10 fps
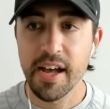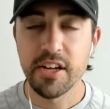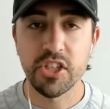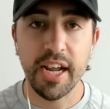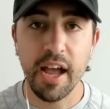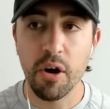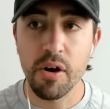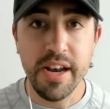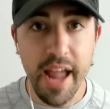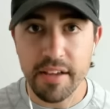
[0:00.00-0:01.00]
Check out our
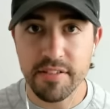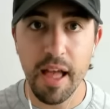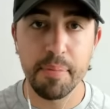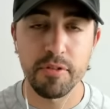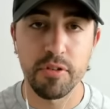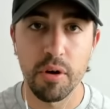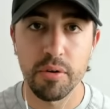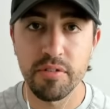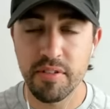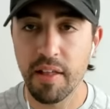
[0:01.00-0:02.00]
next
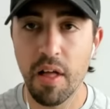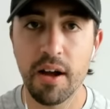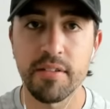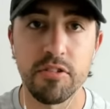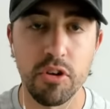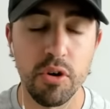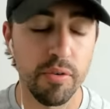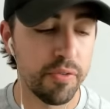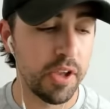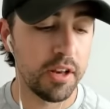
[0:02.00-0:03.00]
episode. Stay locked into your
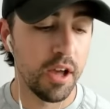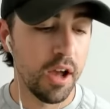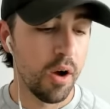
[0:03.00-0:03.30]
feed